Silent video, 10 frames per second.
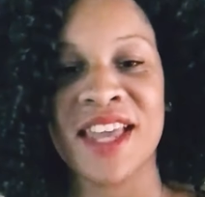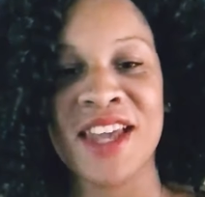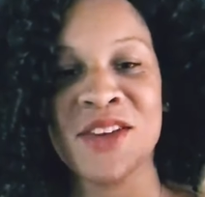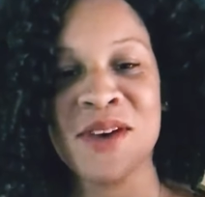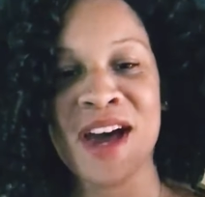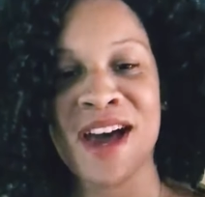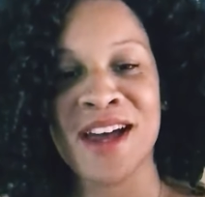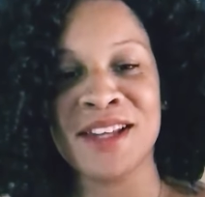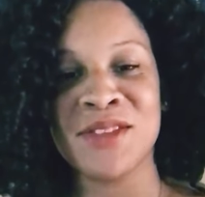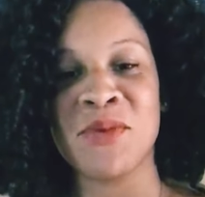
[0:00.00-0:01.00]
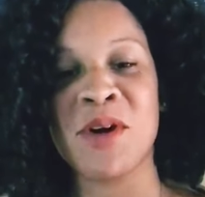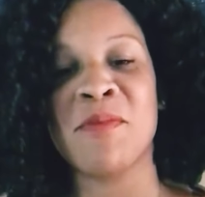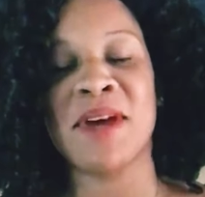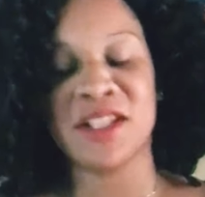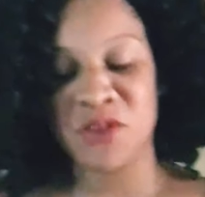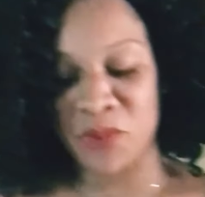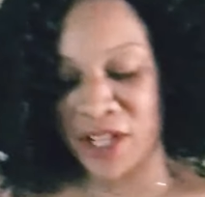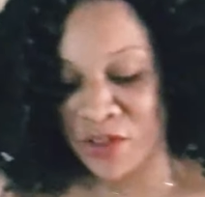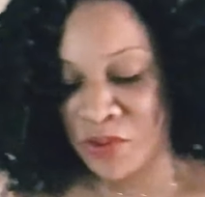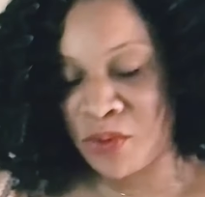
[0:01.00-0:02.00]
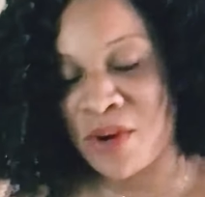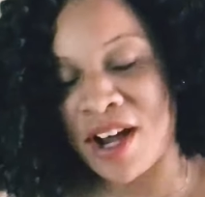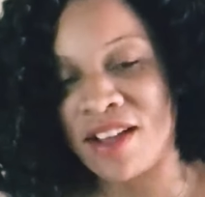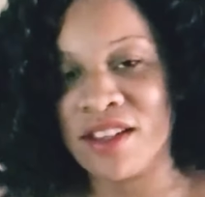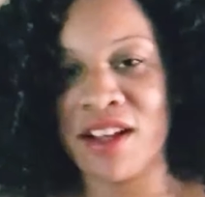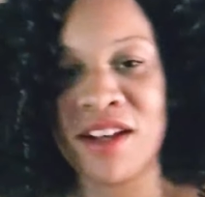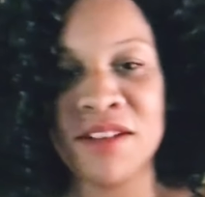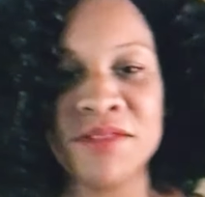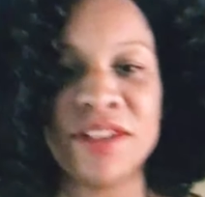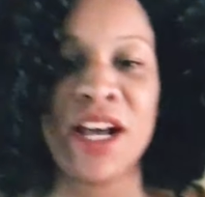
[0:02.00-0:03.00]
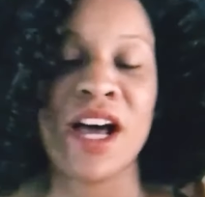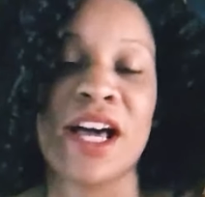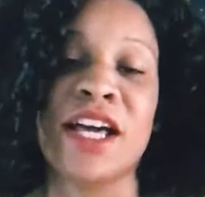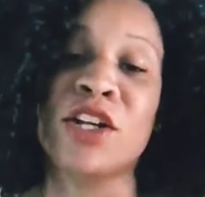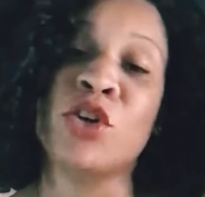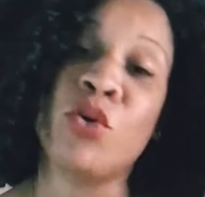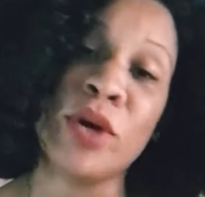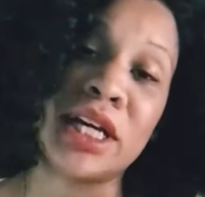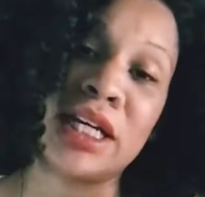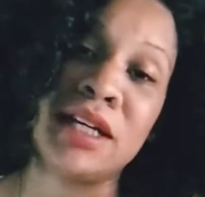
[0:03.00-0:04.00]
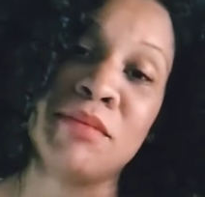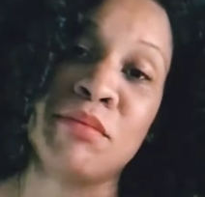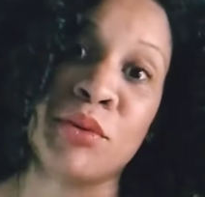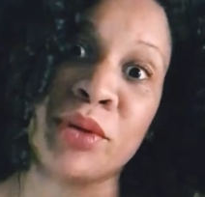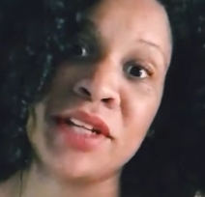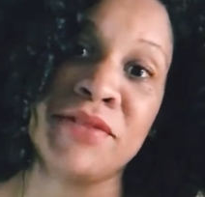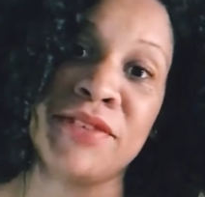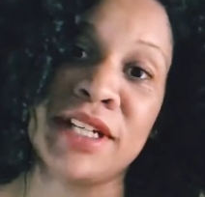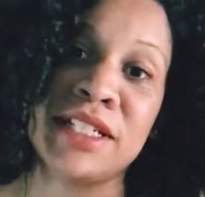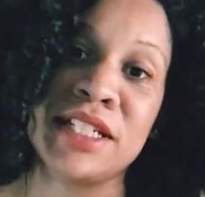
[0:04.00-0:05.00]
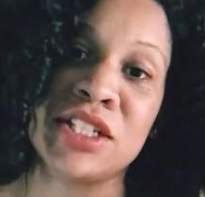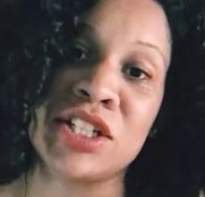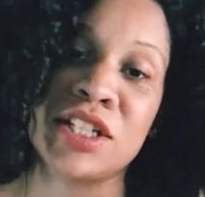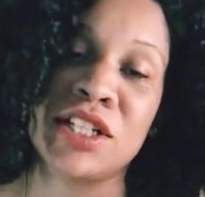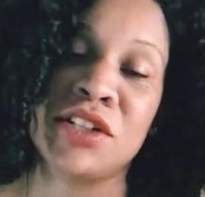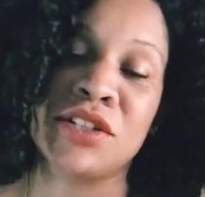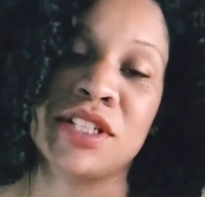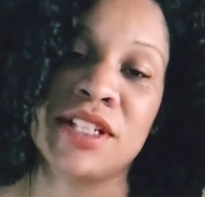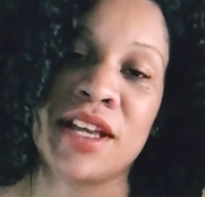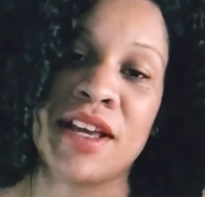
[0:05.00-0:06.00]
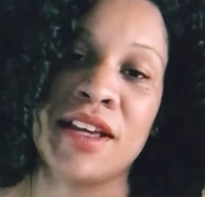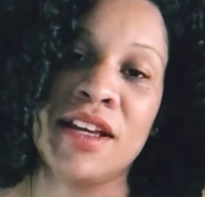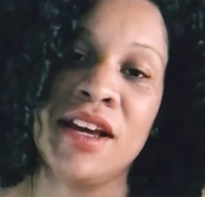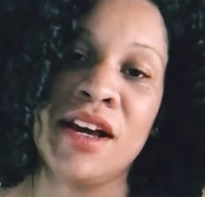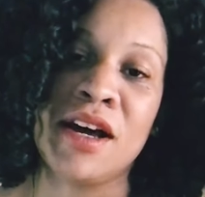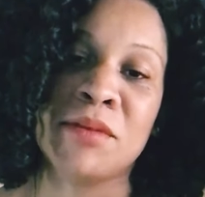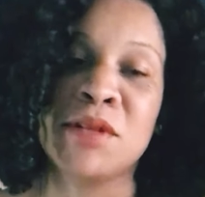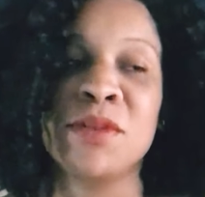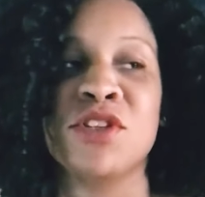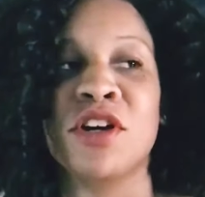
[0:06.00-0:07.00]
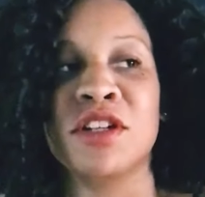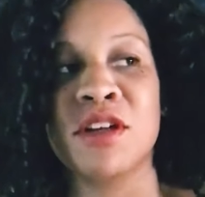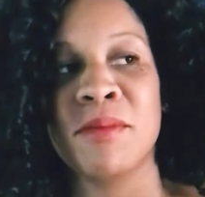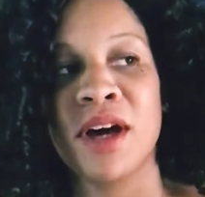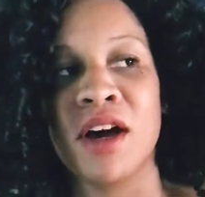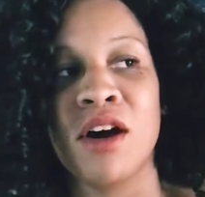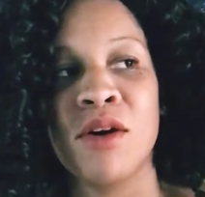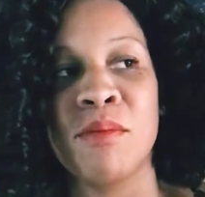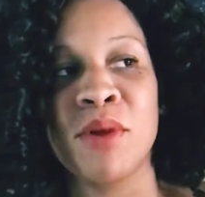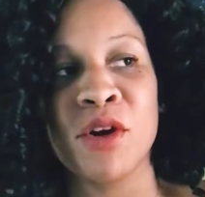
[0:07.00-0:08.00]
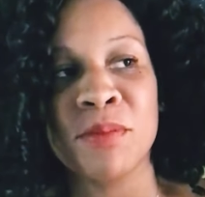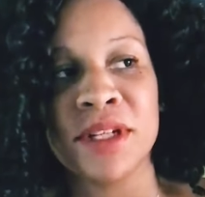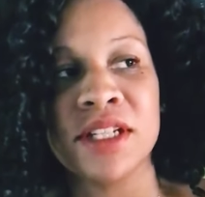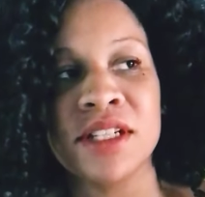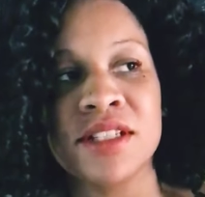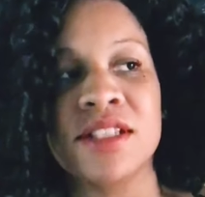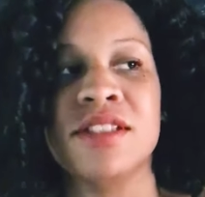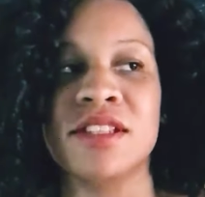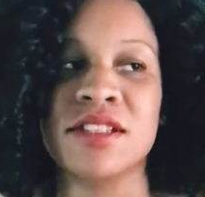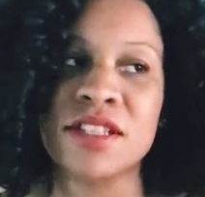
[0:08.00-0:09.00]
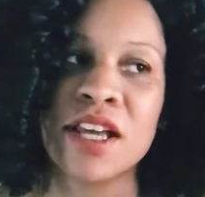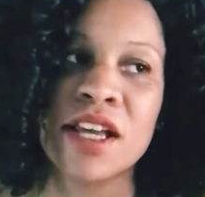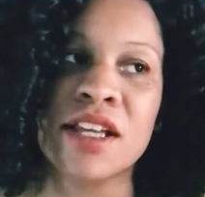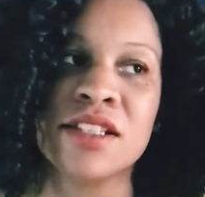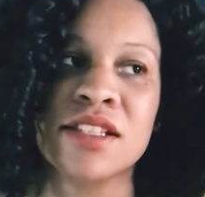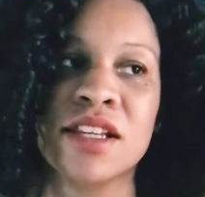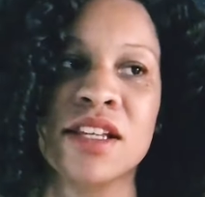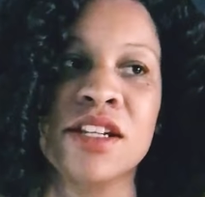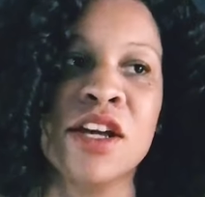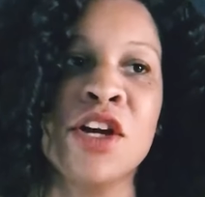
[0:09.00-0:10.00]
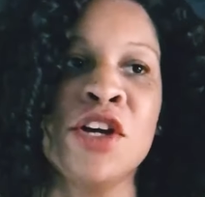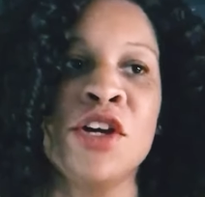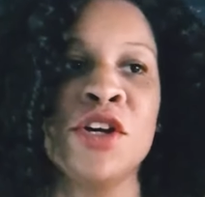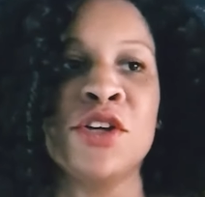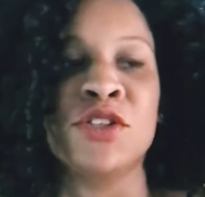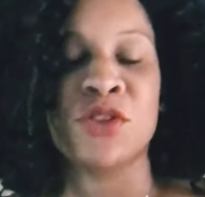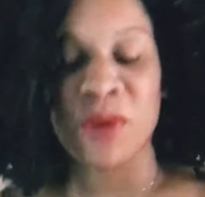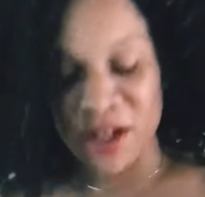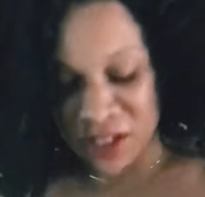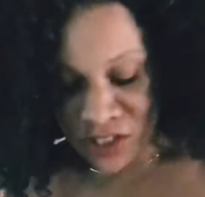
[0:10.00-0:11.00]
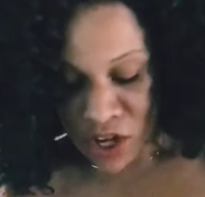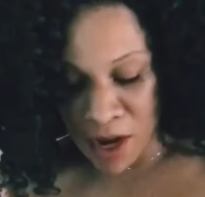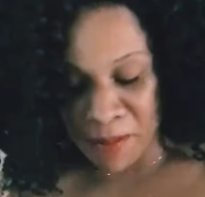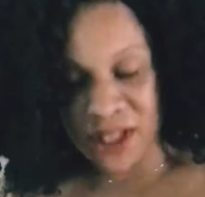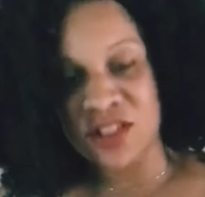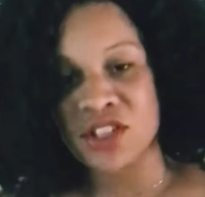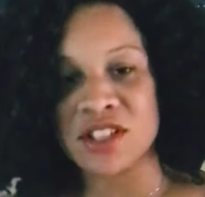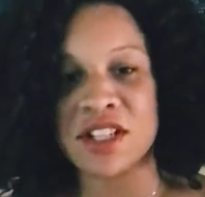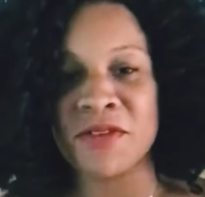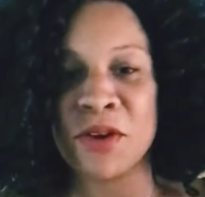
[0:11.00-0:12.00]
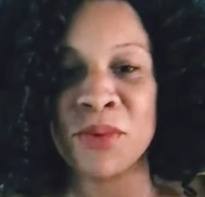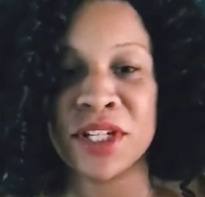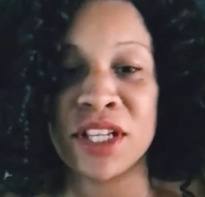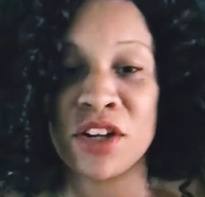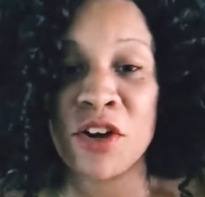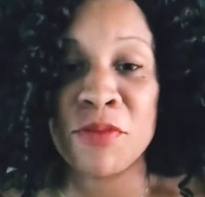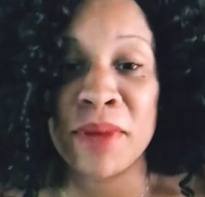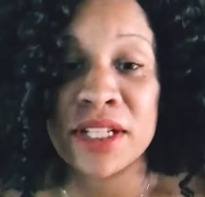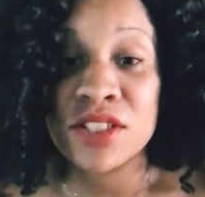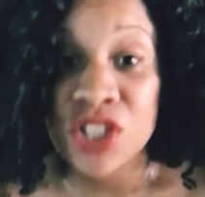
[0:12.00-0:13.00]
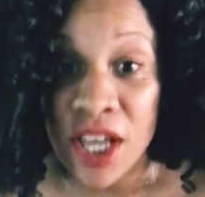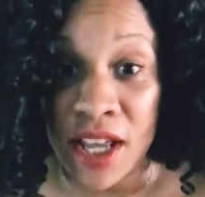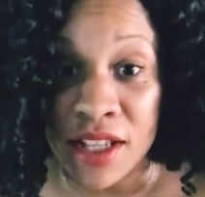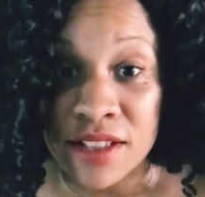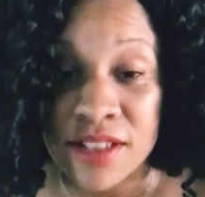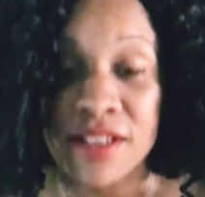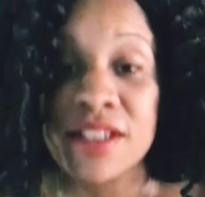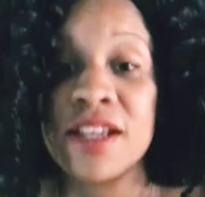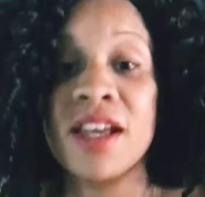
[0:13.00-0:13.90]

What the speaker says: Hey, you guys, welcome back to Rants with Y Love. I got a quick, brief edition here today. I'm going to be talking about purpose and success and surrounding topics, just stuff I want to get off my chest.